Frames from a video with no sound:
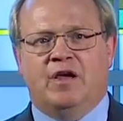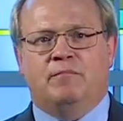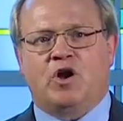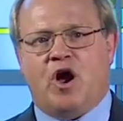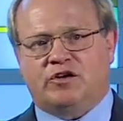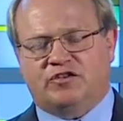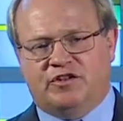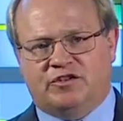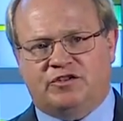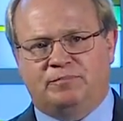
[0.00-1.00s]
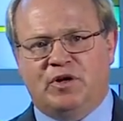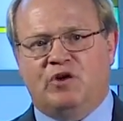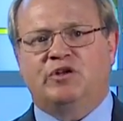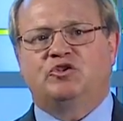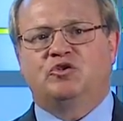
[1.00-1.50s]
because the
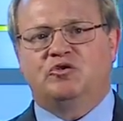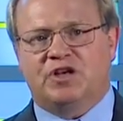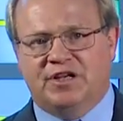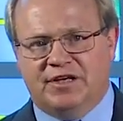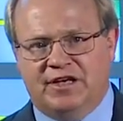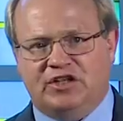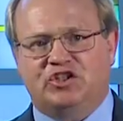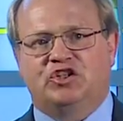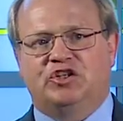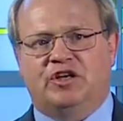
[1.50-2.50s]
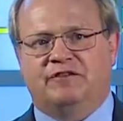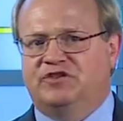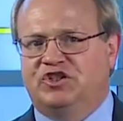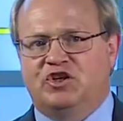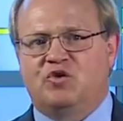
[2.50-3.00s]
spiritual condition of
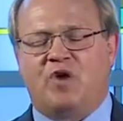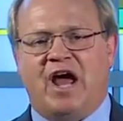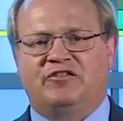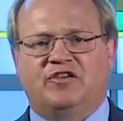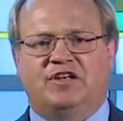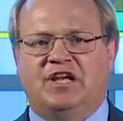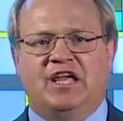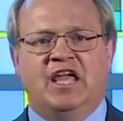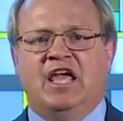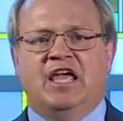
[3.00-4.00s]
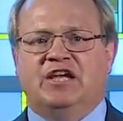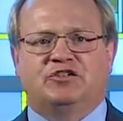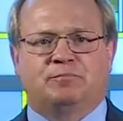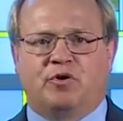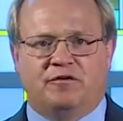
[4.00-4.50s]
generosity
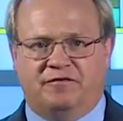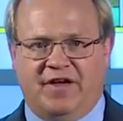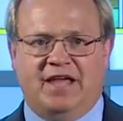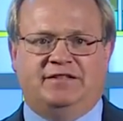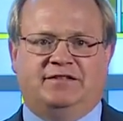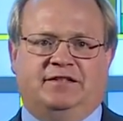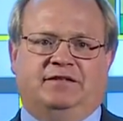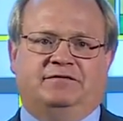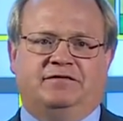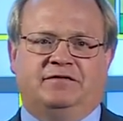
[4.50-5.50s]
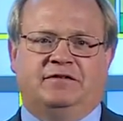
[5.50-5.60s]
is pervasive.